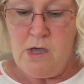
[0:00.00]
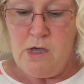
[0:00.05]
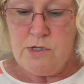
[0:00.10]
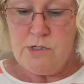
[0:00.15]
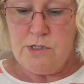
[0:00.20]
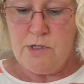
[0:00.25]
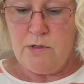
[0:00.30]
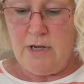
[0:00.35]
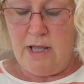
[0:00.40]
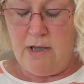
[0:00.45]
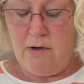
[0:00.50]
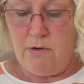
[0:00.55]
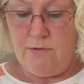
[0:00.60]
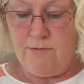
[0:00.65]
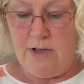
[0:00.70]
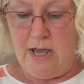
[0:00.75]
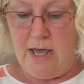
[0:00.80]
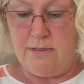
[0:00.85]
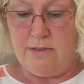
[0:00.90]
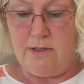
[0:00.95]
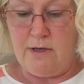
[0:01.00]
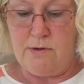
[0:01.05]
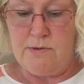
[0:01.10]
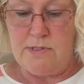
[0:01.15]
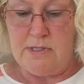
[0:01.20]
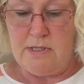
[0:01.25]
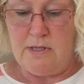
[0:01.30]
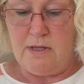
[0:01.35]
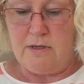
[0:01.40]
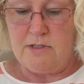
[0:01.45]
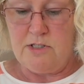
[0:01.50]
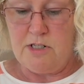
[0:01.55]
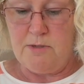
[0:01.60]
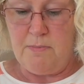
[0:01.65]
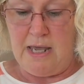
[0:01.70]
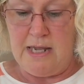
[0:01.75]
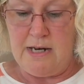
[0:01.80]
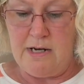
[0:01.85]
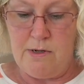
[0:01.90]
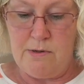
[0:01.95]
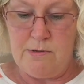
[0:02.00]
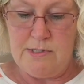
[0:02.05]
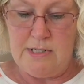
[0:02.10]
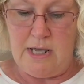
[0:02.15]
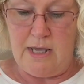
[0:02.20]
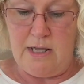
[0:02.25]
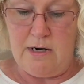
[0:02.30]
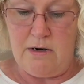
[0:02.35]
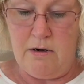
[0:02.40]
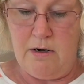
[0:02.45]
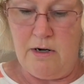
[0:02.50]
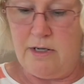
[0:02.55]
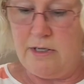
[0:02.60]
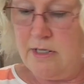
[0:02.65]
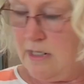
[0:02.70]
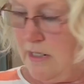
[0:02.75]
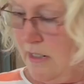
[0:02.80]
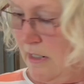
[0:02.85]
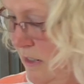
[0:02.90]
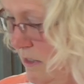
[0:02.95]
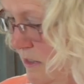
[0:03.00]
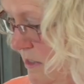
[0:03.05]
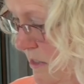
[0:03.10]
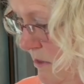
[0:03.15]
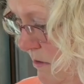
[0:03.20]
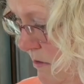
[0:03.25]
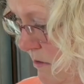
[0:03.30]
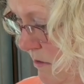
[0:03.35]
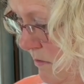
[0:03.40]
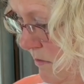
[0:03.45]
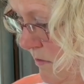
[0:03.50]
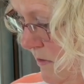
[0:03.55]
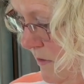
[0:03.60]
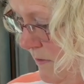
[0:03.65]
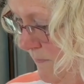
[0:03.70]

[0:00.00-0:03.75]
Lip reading: So now we've got those tomatoes and our onion in here.